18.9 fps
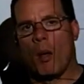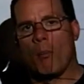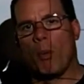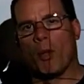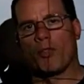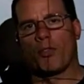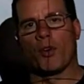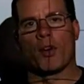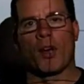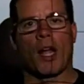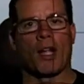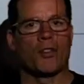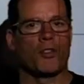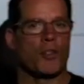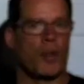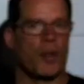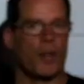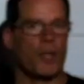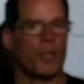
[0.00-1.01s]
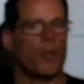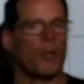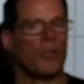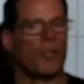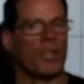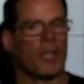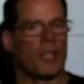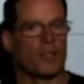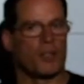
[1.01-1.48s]
but they're not sharing
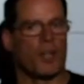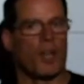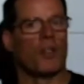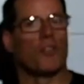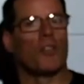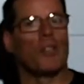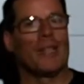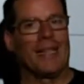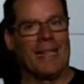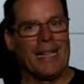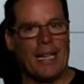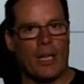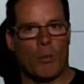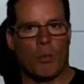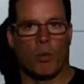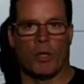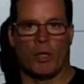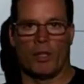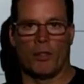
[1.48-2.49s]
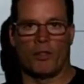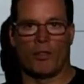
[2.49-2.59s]
those electrons equally.